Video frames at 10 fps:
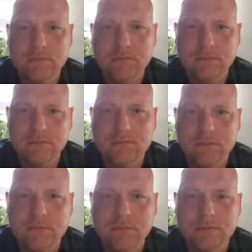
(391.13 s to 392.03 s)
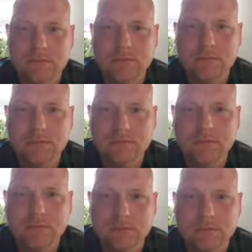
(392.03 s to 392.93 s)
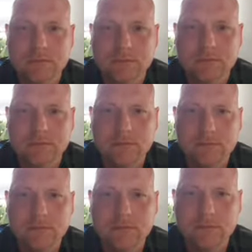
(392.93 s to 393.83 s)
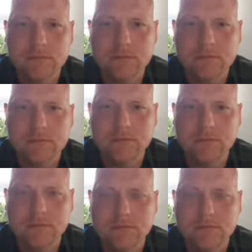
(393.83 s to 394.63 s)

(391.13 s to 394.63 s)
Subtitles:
This person isn't speaking.